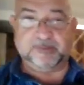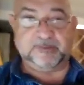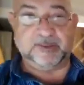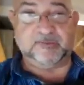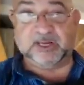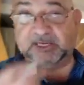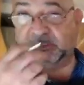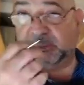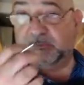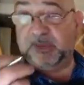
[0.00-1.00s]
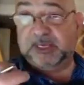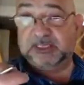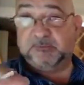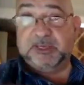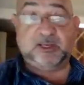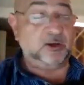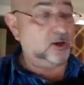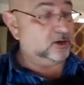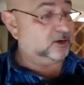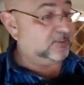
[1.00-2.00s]
If you'd like to make his beak
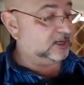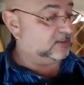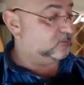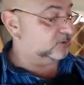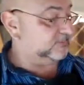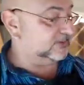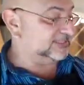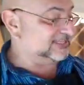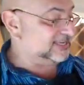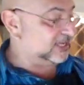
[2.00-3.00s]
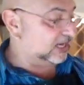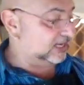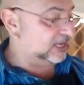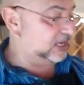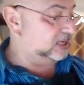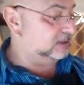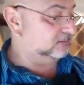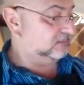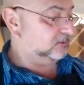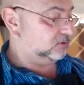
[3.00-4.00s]
longer, make him more of a sea gully,
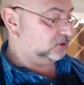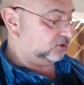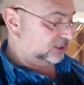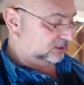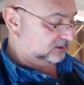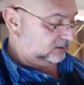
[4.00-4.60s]
your choice.